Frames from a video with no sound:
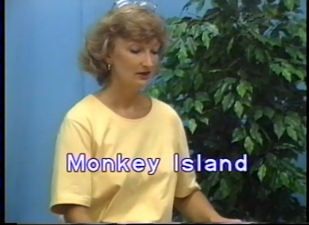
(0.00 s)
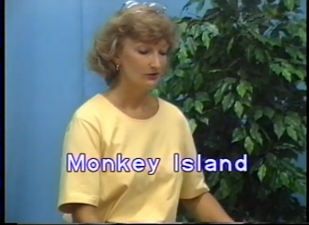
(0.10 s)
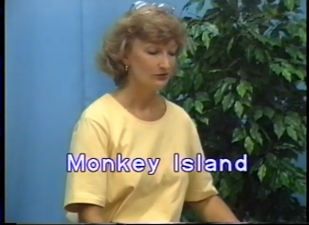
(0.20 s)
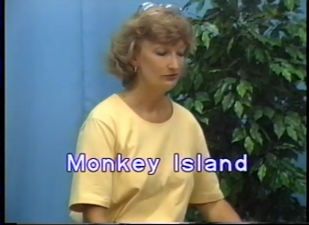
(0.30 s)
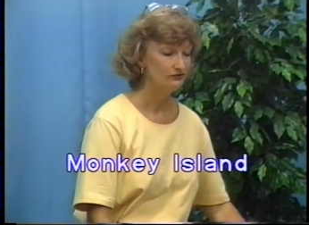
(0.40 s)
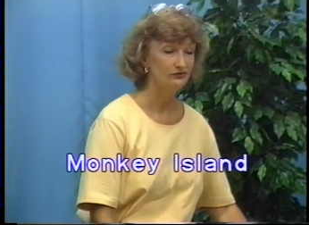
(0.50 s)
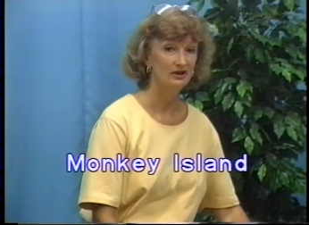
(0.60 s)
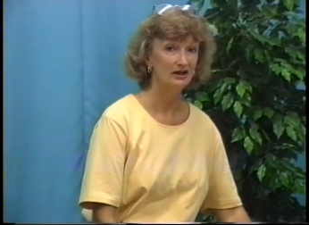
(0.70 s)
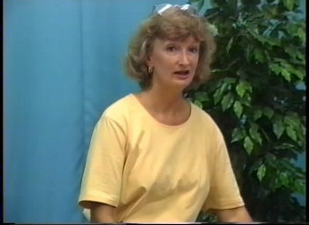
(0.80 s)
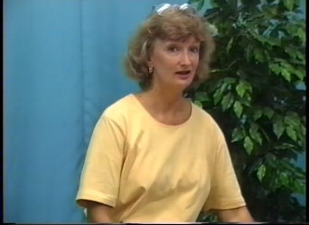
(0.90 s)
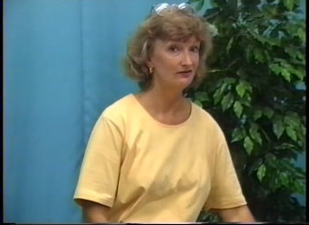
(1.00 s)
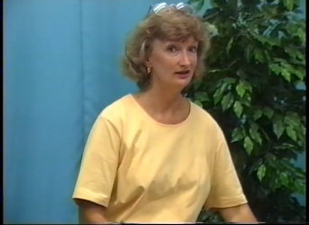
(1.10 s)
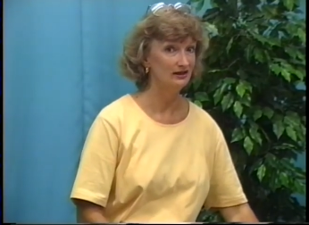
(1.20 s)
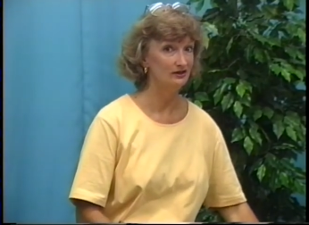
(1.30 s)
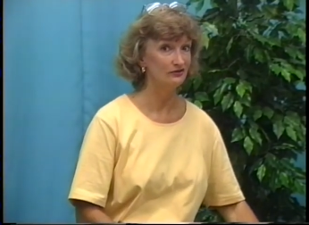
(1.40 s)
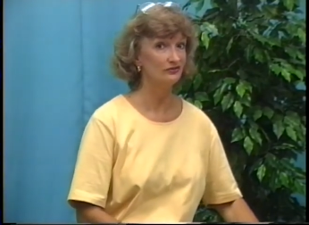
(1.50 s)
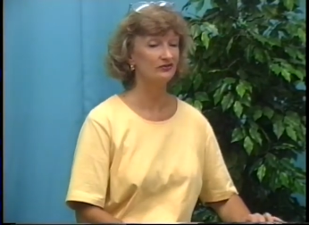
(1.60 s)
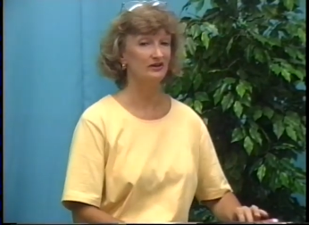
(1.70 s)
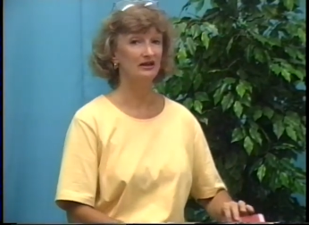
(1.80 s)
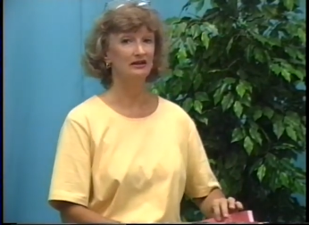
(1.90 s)
who do not have any
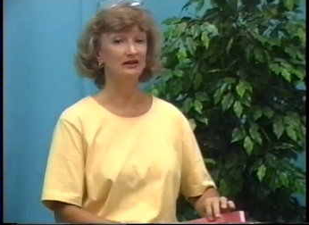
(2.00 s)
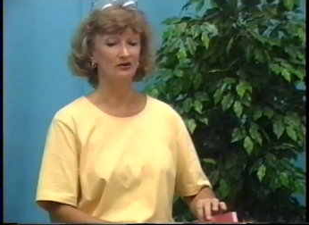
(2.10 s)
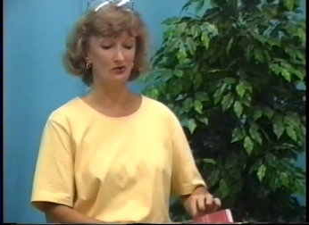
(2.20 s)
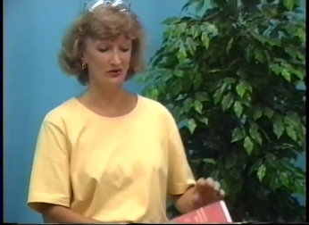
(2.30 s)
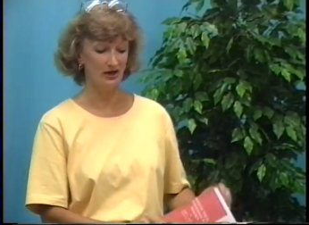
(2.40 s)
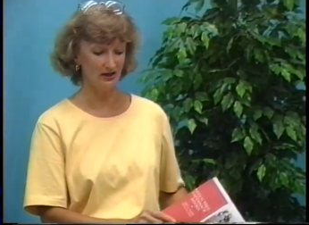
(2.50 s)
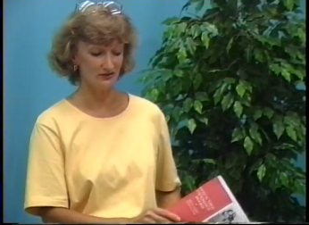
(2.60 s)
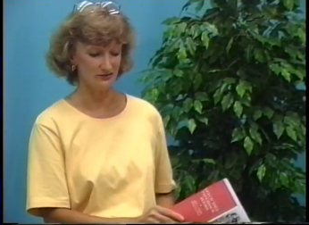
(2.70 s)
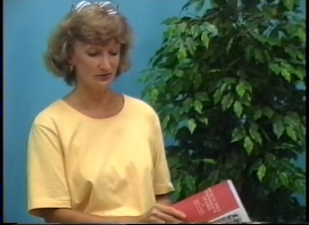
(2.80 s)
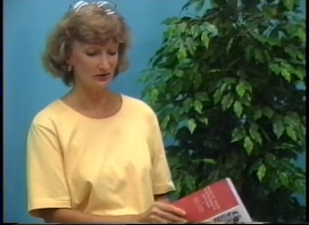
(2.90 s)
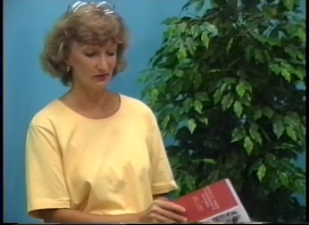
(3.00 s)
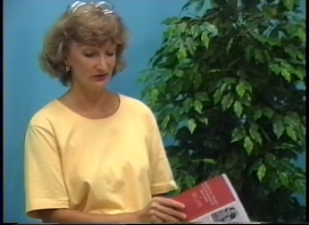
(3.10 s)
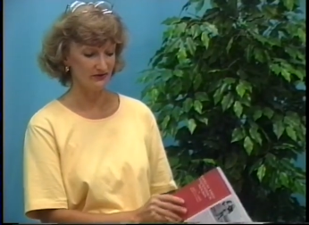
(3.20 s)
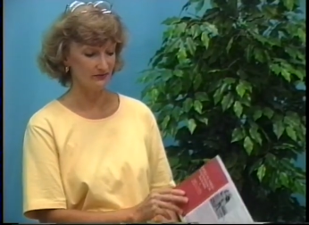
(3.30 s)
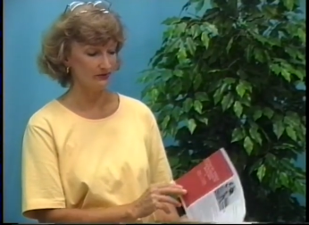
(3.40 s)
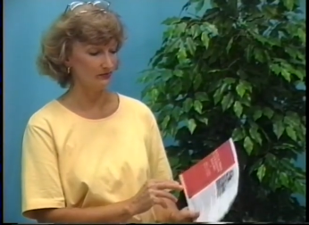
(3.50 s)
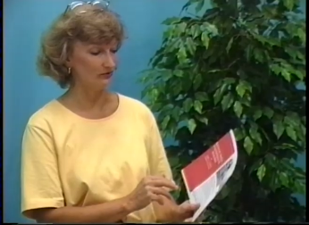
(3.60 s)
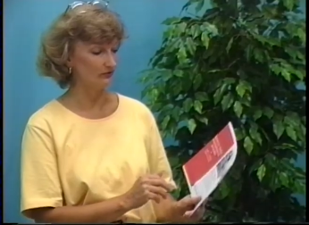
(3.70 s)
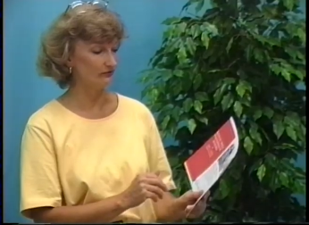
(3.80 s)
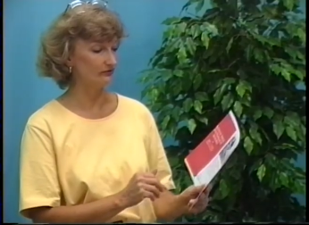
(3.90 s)
understanding or knowledge about what these people
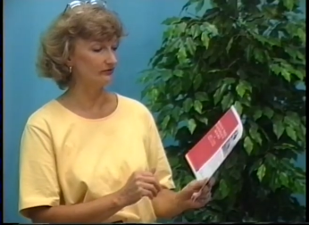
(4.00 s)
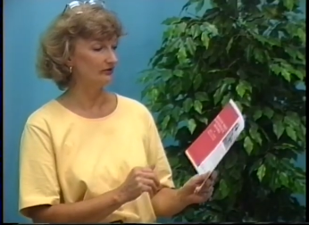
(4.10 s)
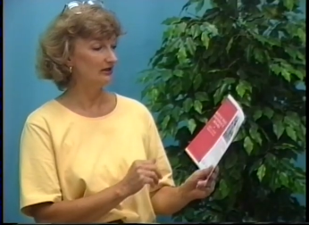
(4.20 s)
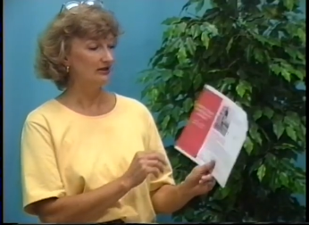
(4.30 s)
go through.